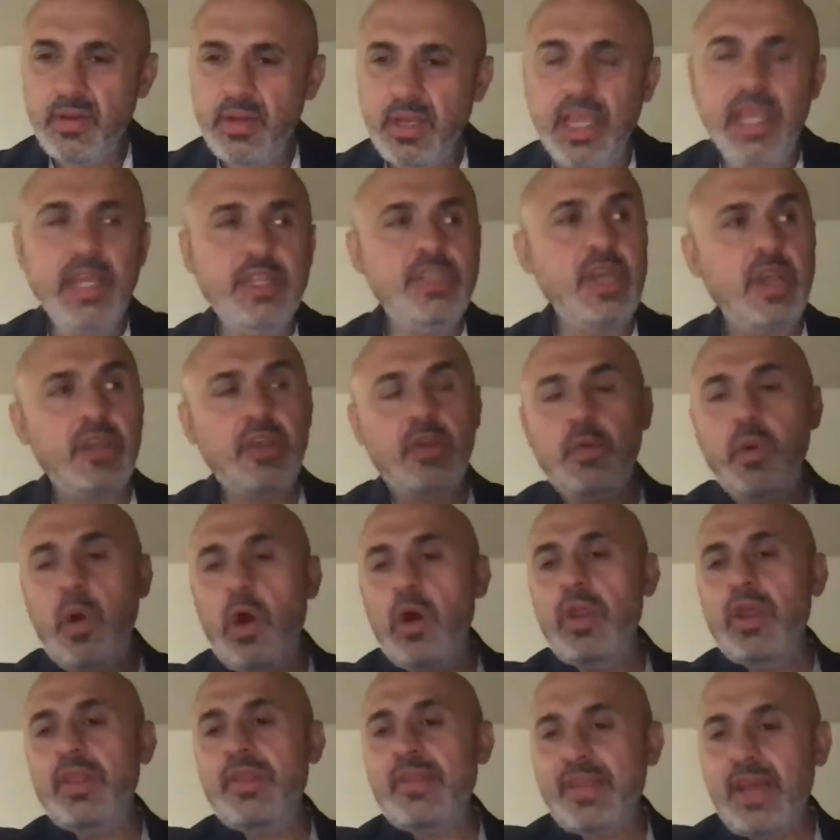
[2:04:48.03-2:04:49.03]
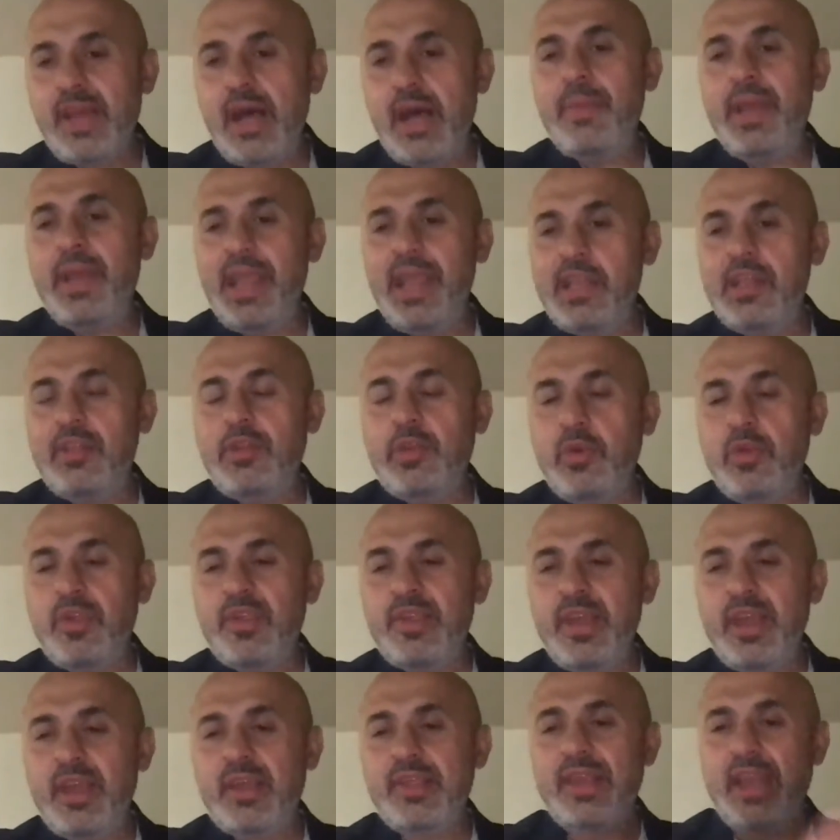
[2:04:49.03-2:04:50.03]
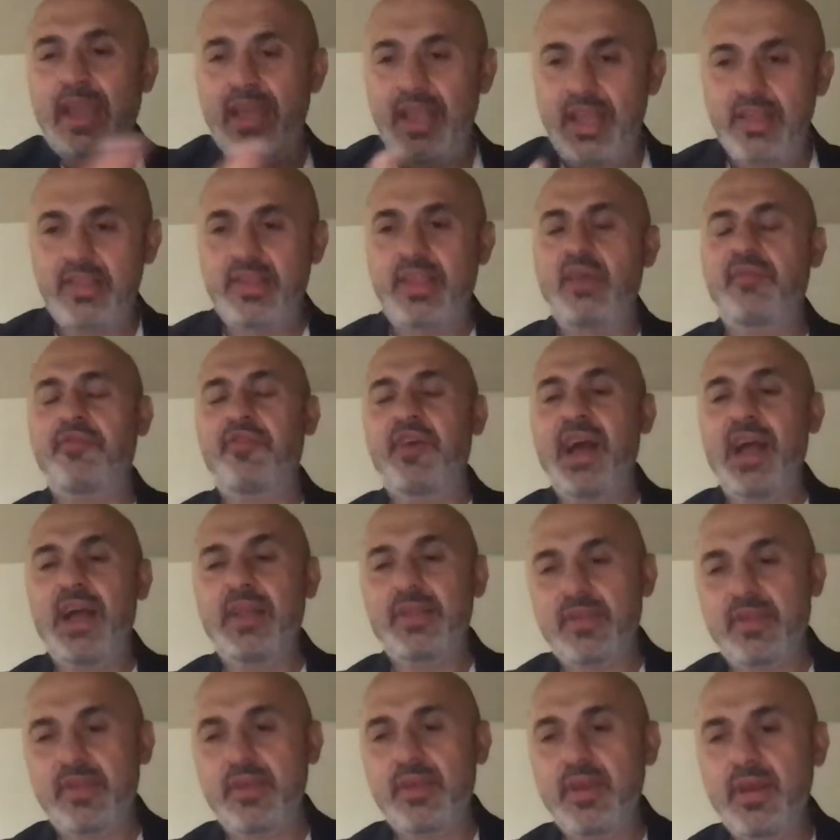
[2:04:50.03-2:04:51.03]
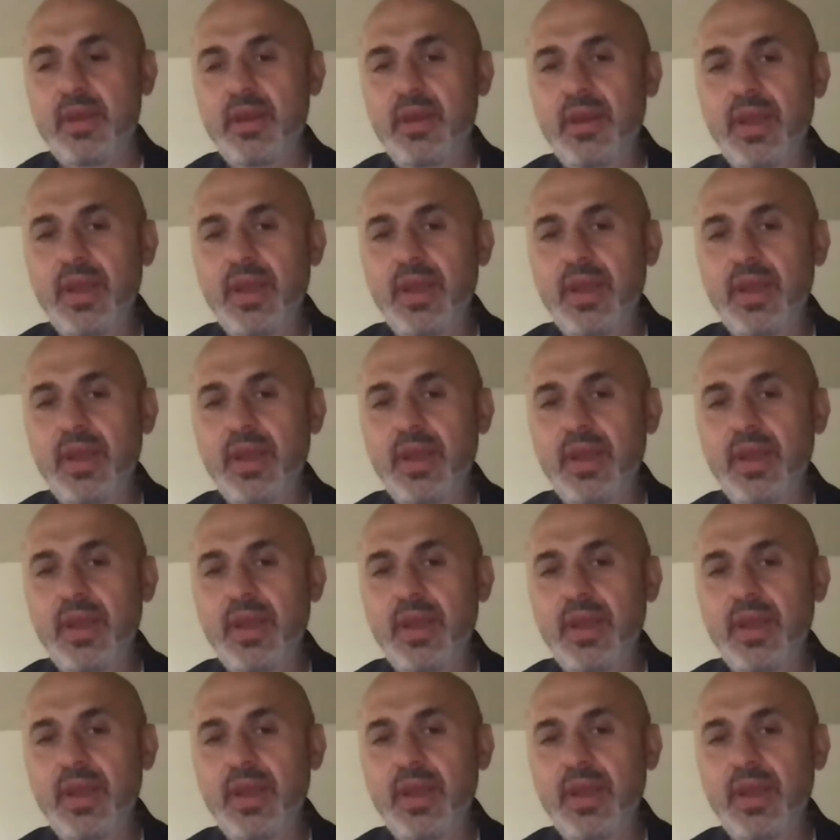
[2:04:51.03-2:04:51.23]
He just quoted Psalm 82 6 in his defense.